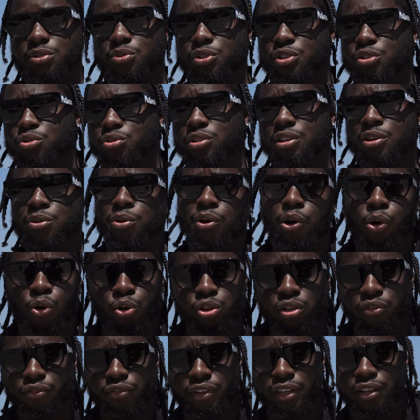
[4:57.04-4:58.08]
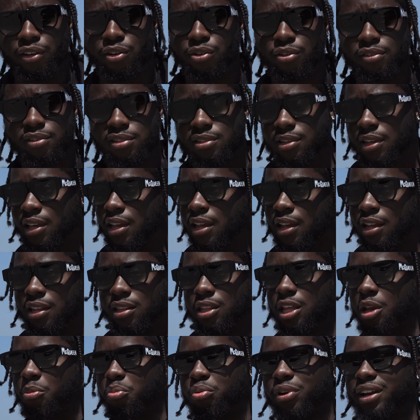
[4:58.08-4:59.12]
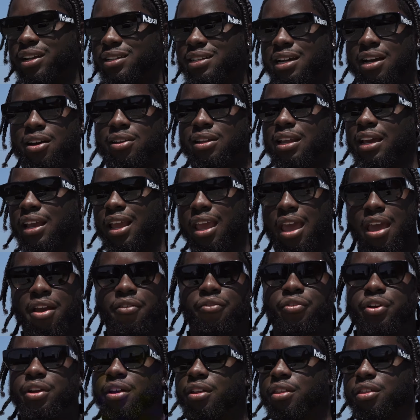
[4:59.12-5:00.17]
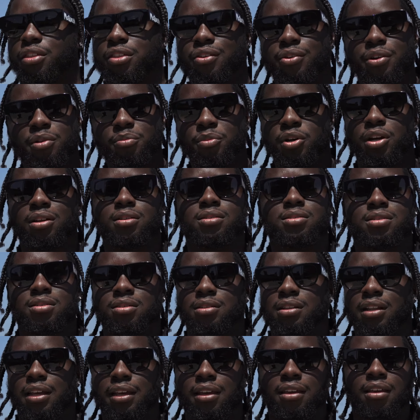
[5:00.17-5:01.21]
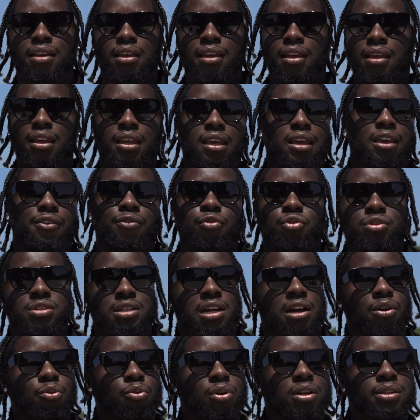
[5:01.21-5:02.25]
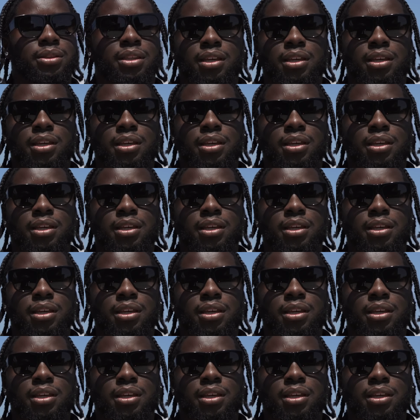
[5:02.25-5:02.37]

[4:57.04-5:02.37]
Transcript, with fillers: when you deal with older vehicles. they break down like every other three months. Like if it's not one